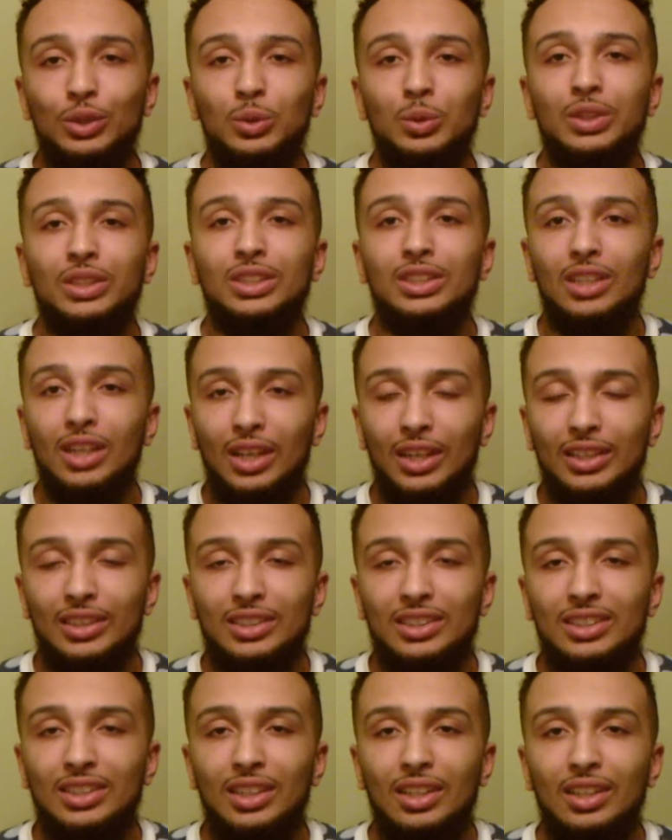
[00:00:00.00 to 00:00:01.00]
which
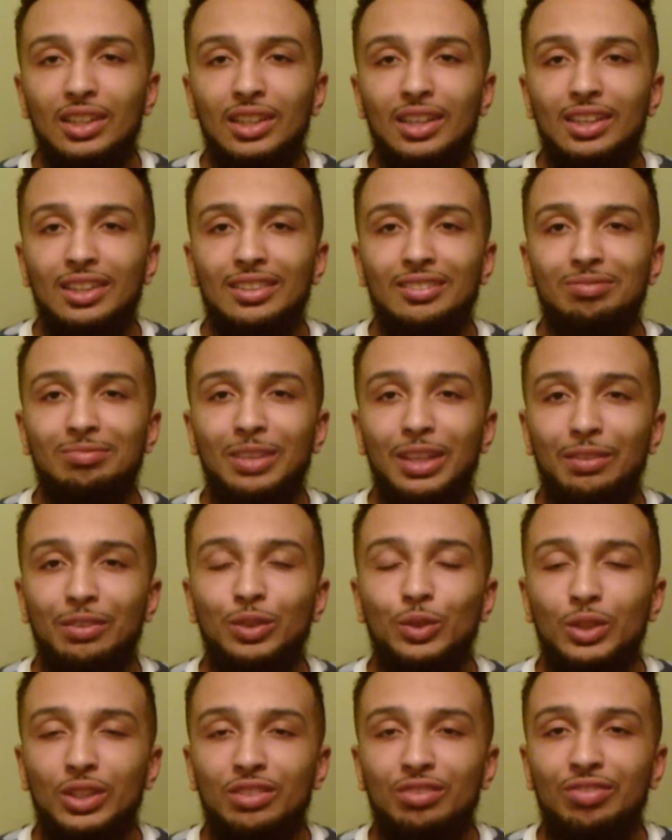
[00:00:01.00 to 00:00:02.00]
does give
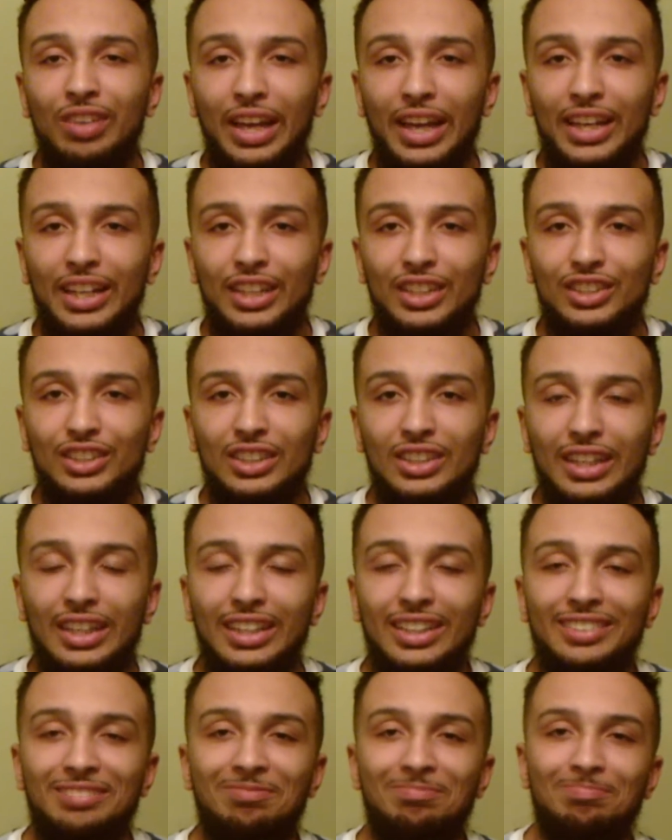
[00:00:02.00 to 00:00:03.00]
you an advantage
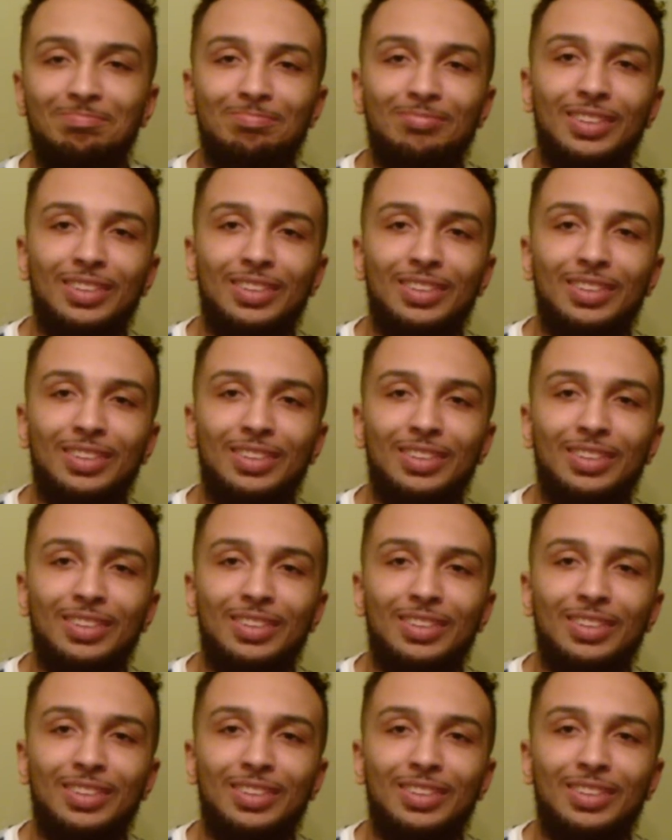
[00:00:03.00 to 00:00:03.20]
in